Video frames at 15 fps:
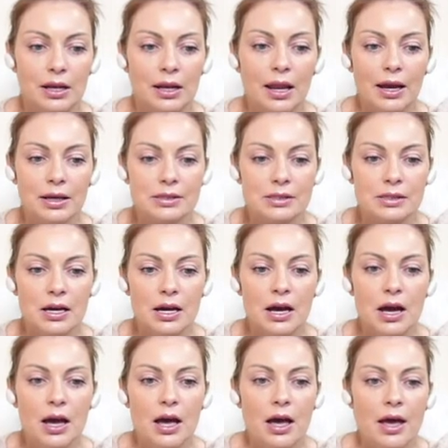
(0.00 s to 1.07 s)
with
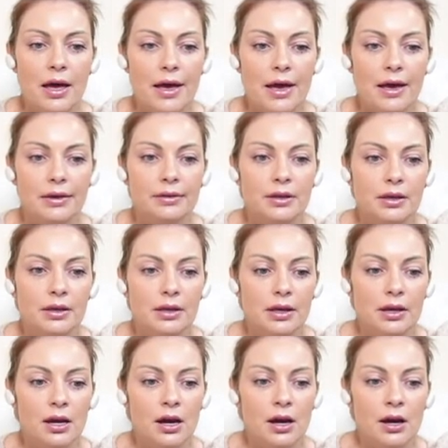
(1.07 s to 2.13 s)
Alexa. And
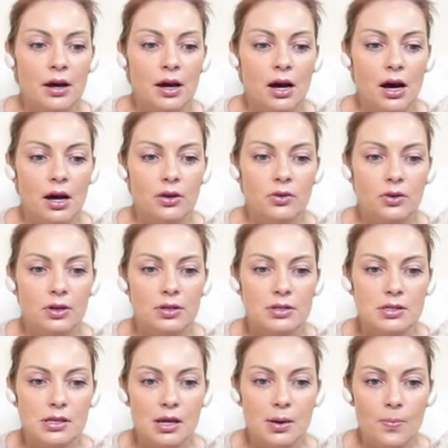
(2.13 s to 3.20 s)
here uh, you
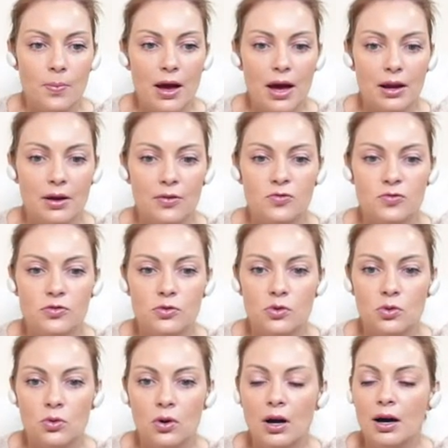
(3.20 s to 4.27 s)
can see a better
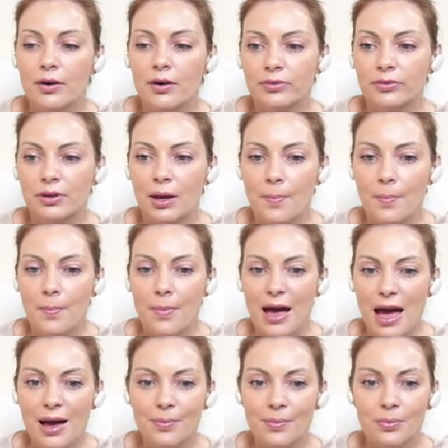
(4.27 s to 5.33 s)
view of the
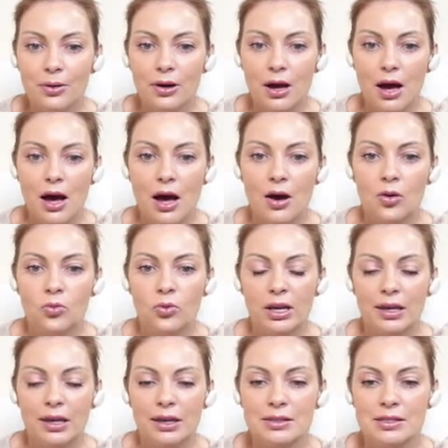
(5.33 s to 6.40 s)
map. Uh,
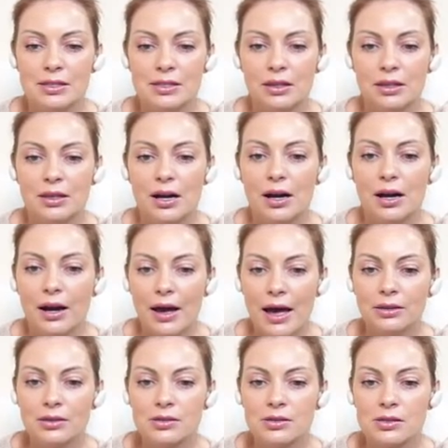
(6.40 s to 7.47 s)
we can see there
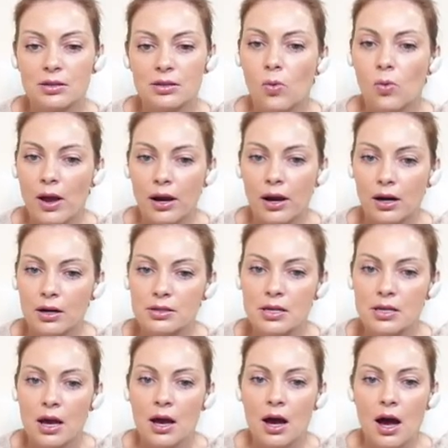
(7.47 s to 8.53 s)
that
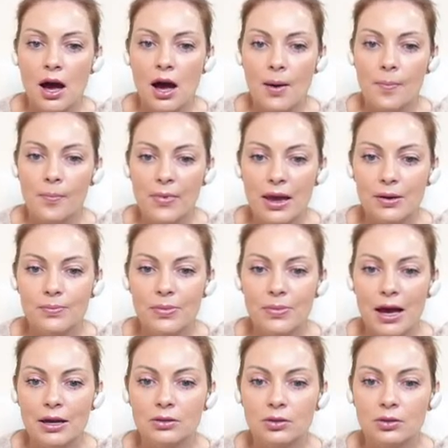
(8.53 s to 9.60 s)
squares a main
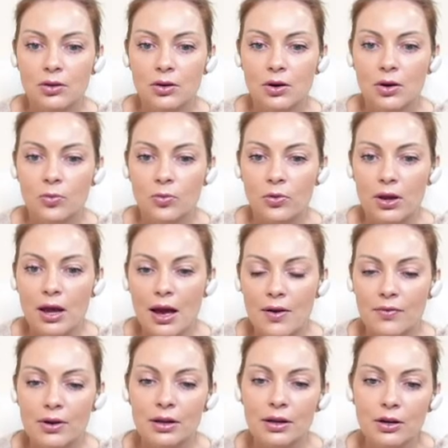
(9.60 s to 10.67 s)
bathroom. We
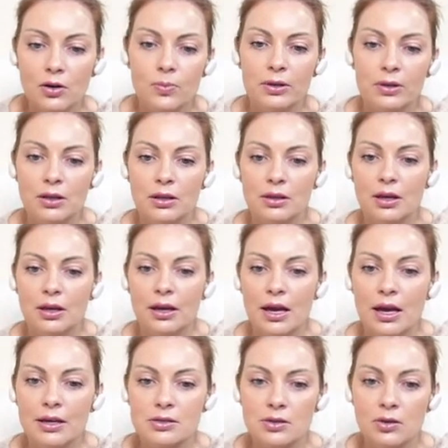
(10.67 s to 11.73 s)
have a little bit in the
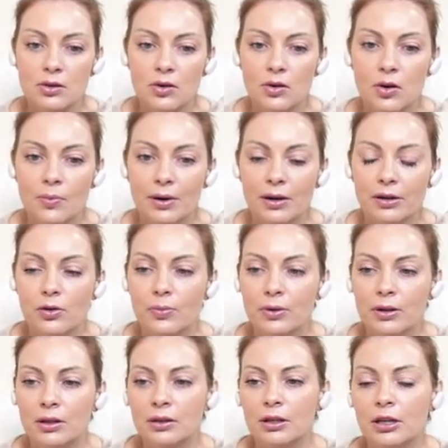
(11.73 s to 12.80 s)
guest room, a little
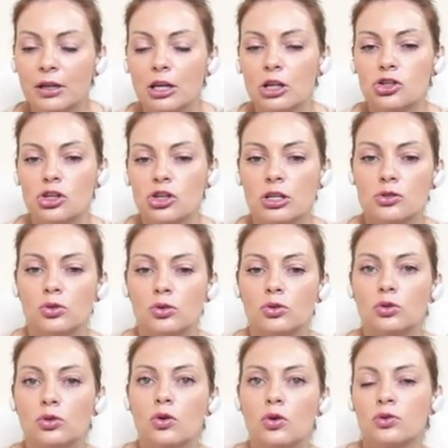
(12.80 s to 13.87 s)
bit in the kitchen.
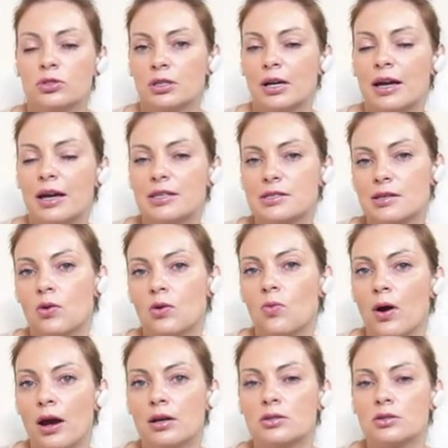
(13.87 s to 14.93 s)
So those red
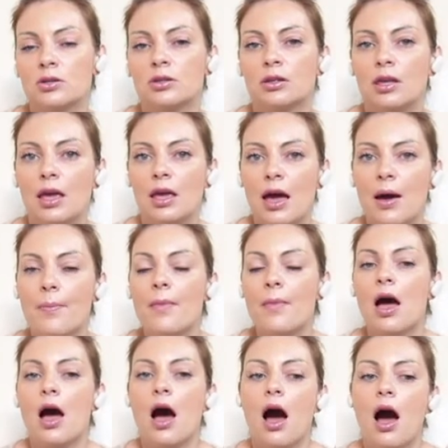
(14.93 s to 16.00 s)
squares on the app
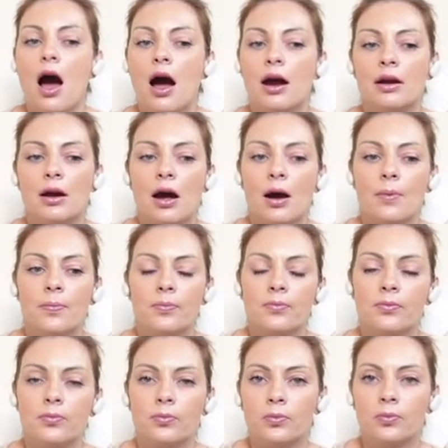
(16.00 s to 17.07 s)
are
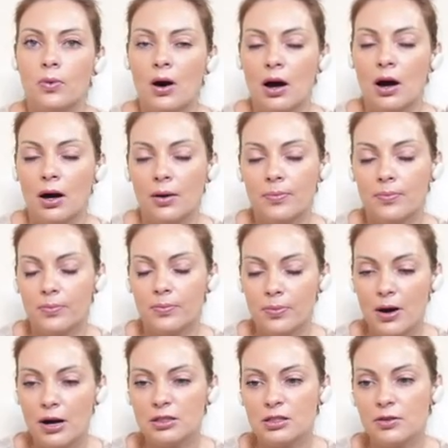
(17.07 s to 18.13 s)
uh,
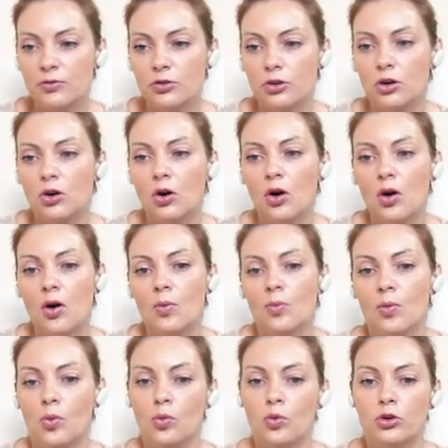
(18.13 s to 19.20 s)
parts of your
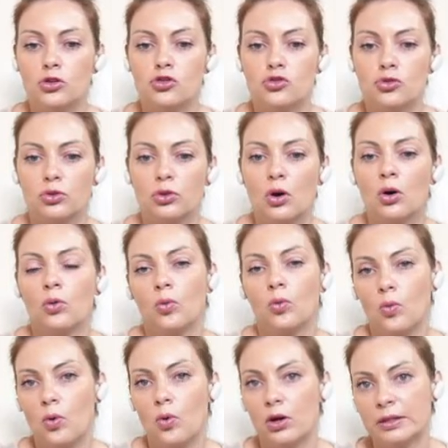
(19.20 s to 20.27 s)
home which you
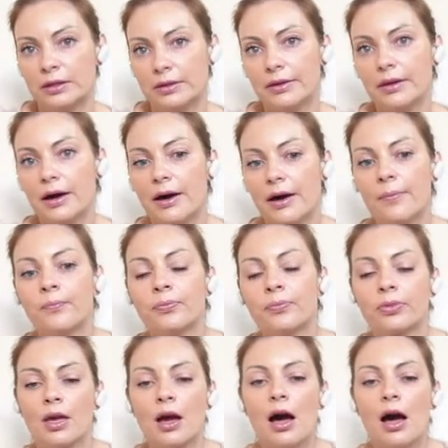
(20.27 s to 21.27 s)
don't want the